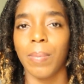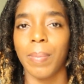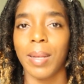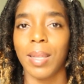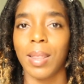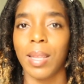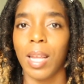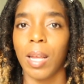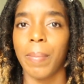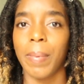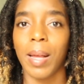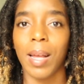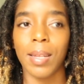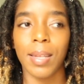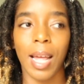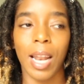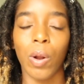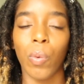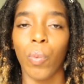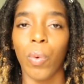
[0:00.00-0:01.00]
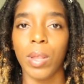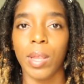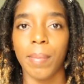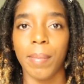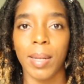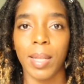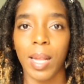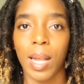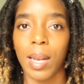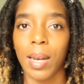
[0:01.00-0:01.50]
to be thick, because I don't want
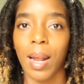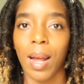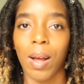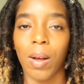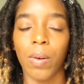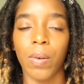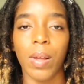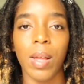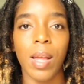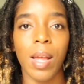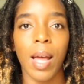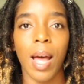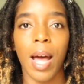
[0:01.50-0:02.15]
them to thin out.